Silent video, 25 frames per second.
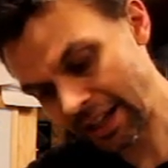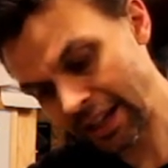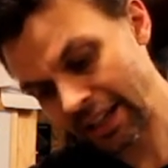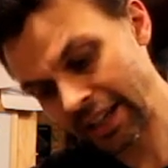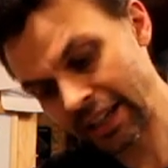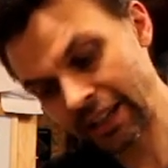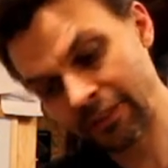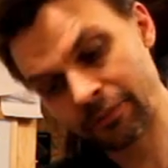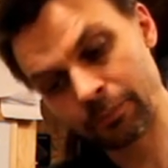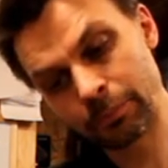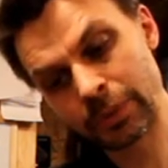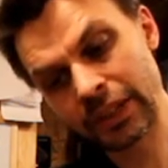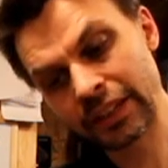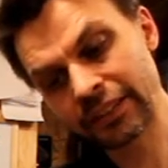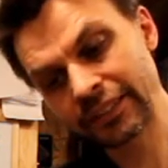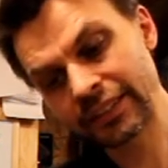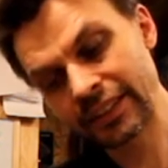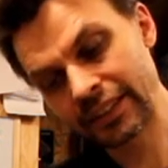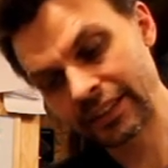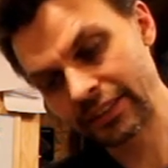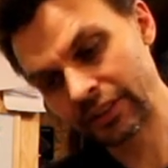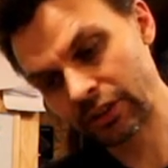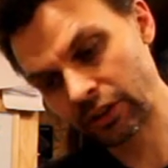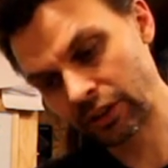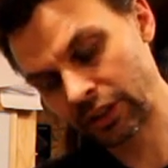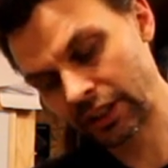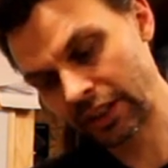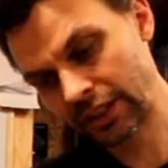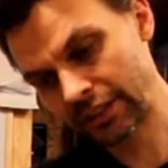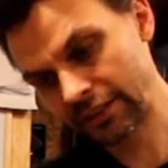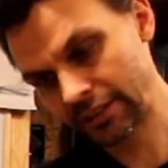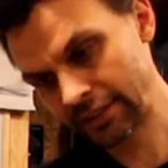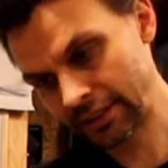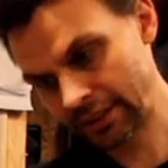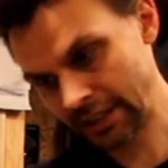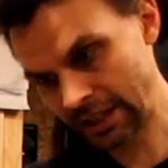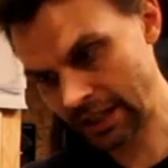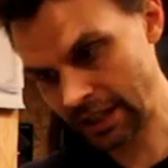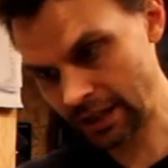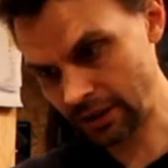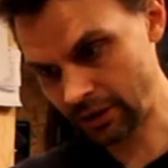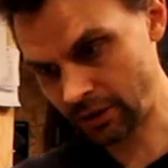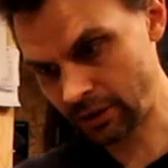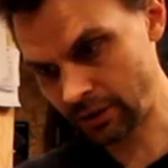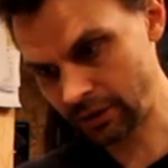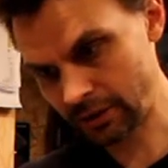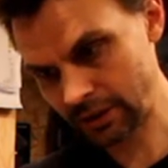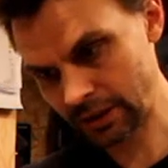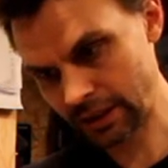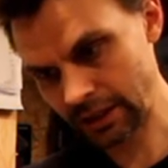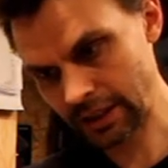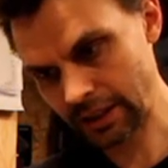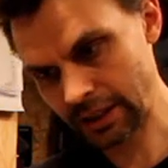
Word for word: I have built this circuit here.